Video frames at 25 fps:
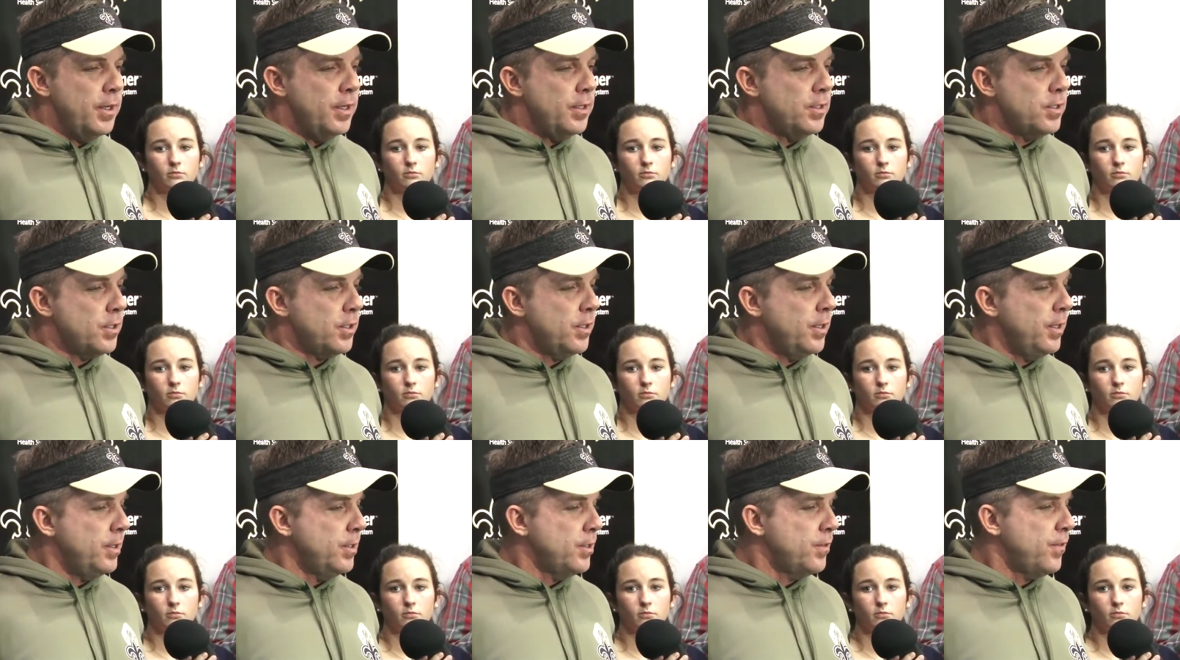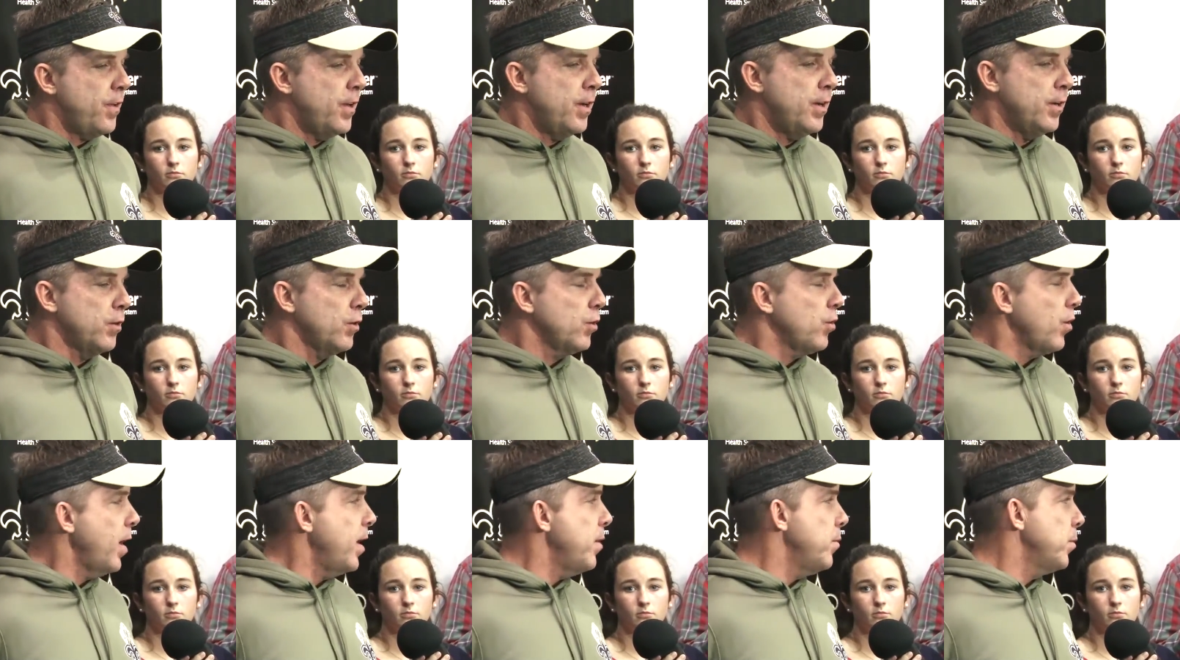Speaker 1: He's he's
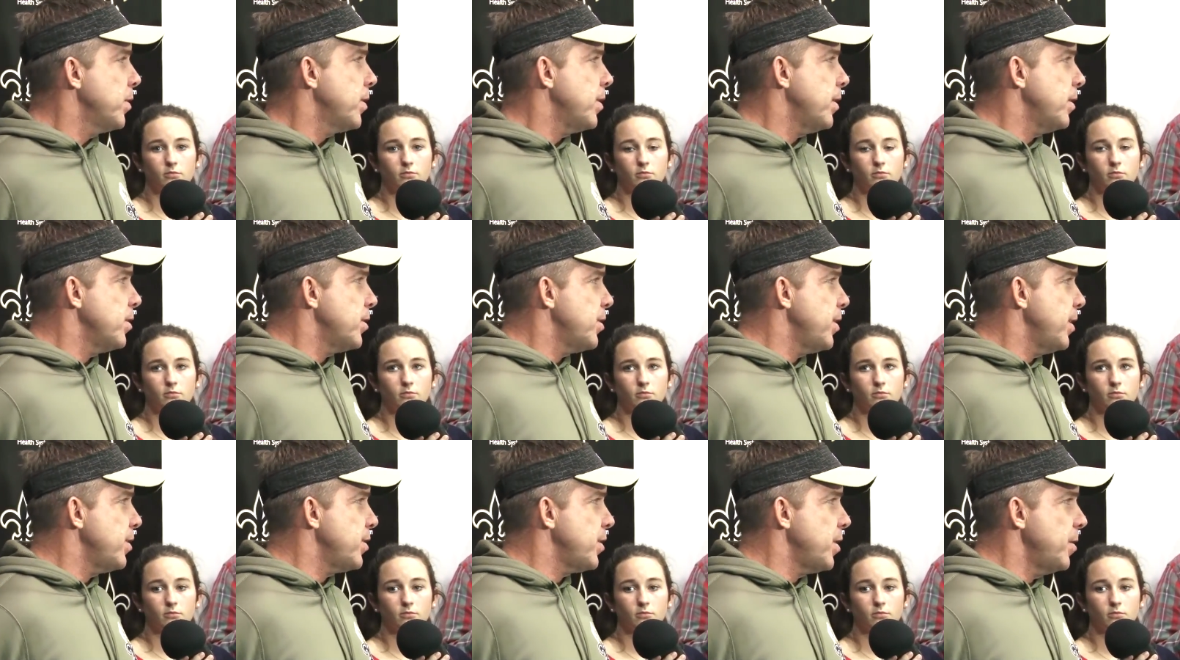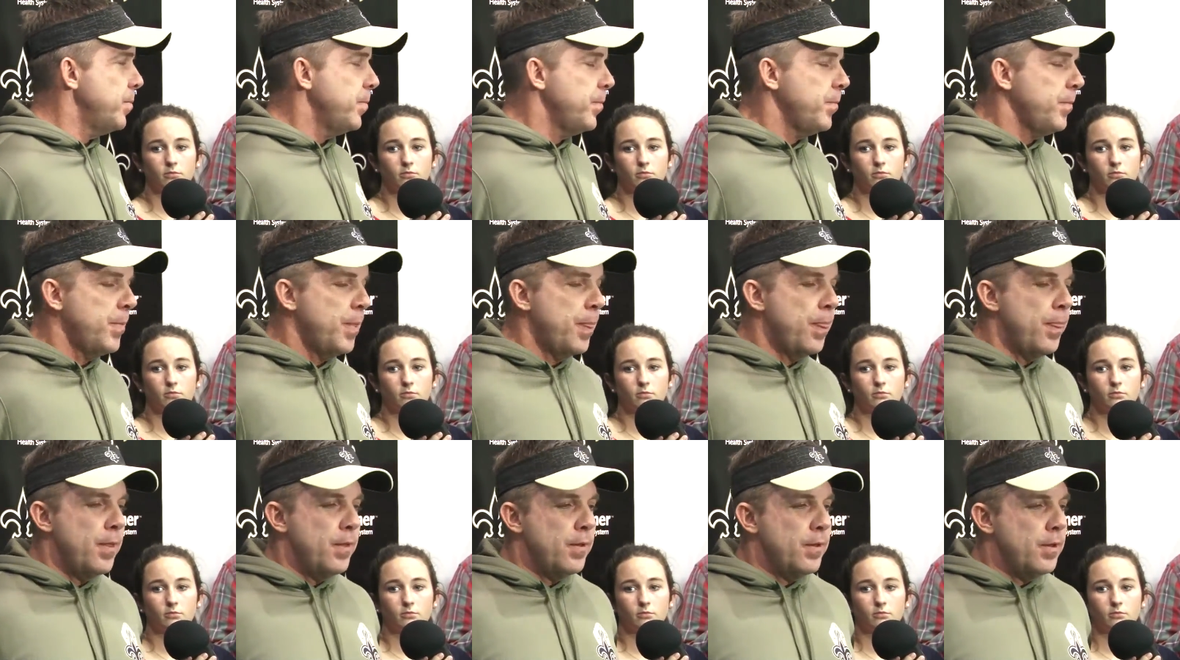fitting great with their system.
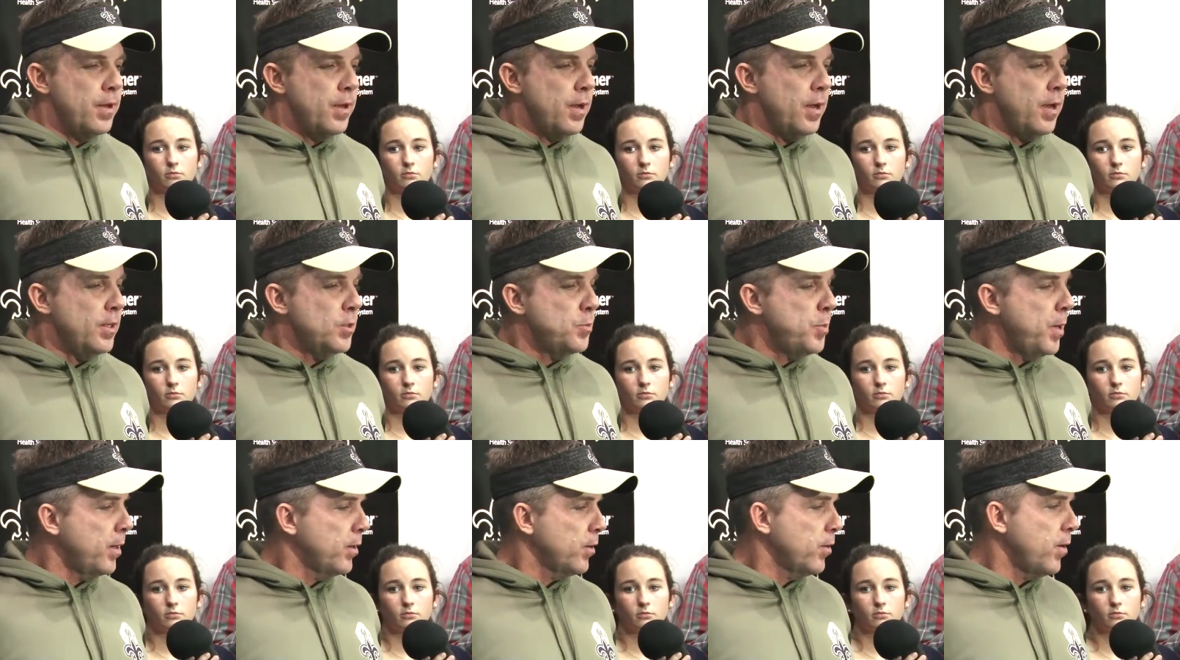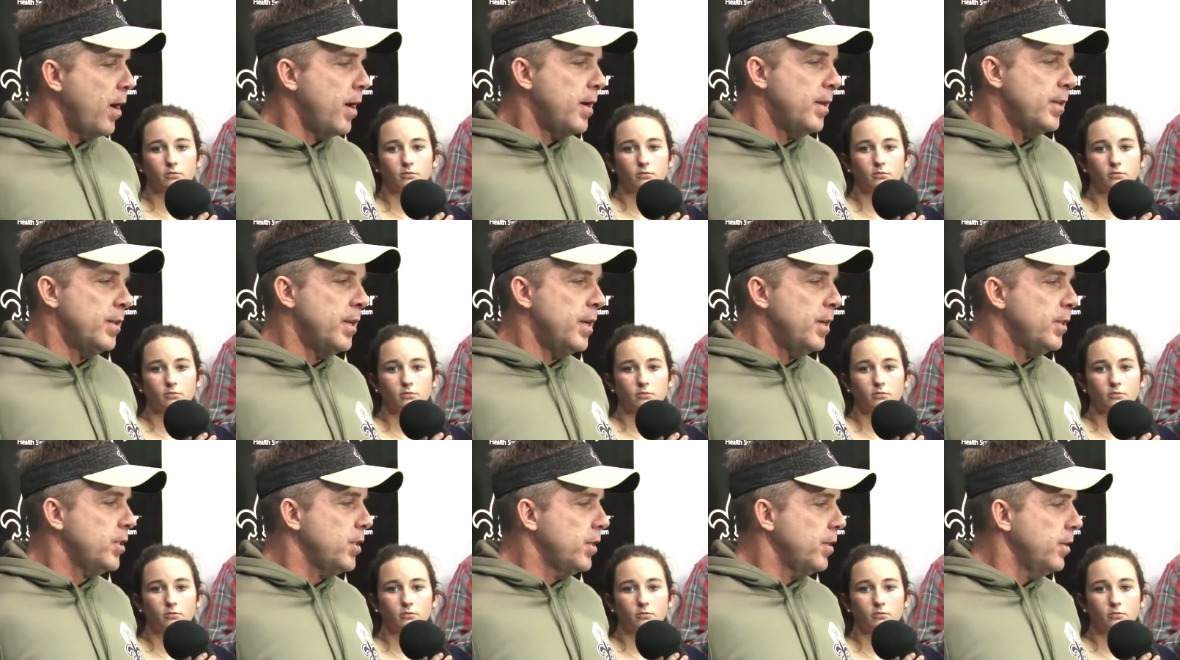Uh, he's been a great
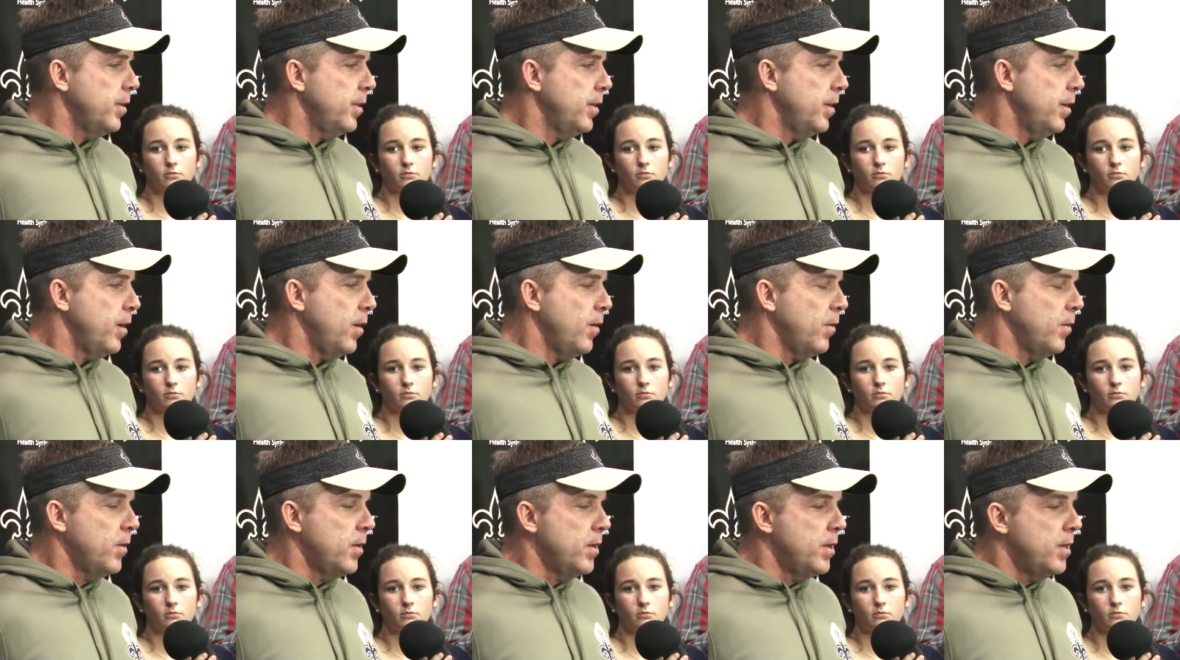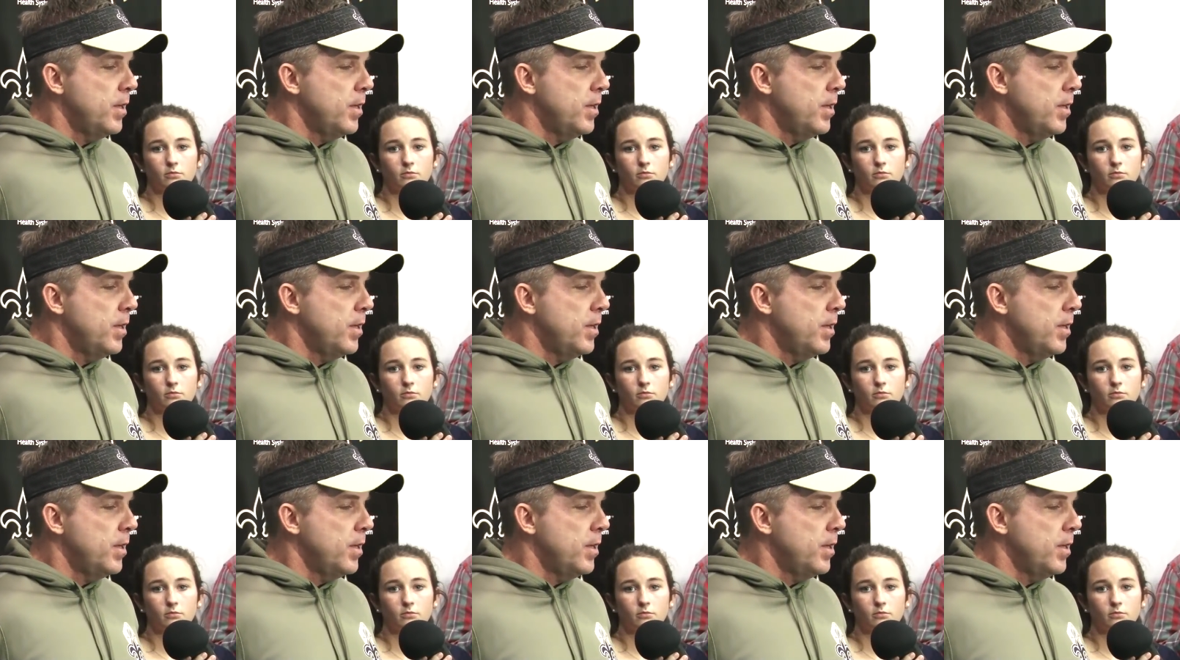addition. You know,